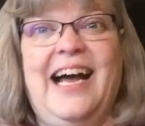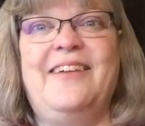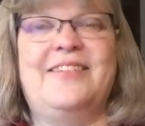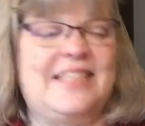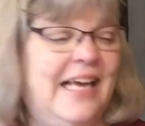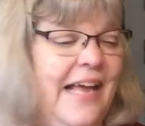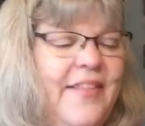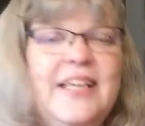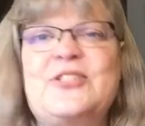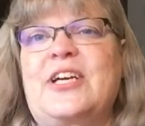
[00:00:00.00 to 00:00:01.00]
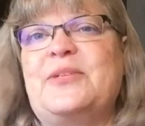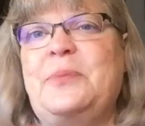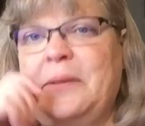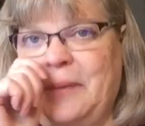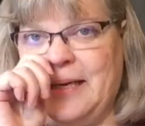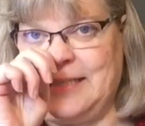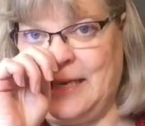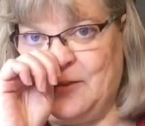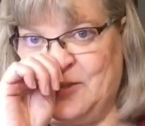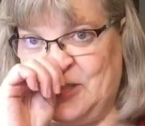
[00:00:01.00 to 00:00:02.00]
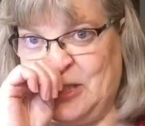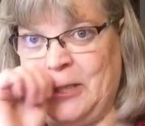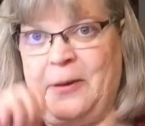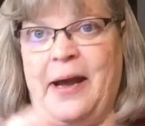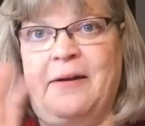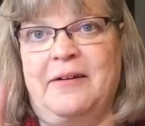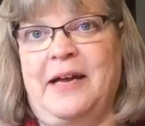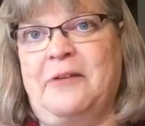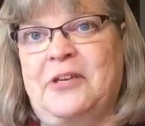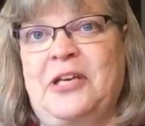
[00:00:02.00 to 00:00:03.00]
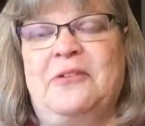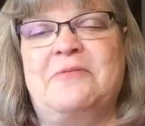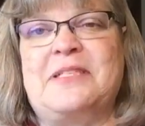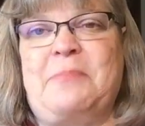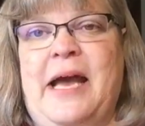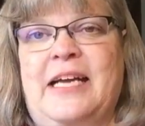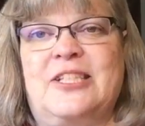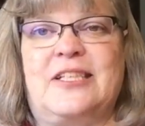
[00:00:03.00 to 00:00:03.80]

I was, and then I tried to put it back together to show you how, how cute it was packaged.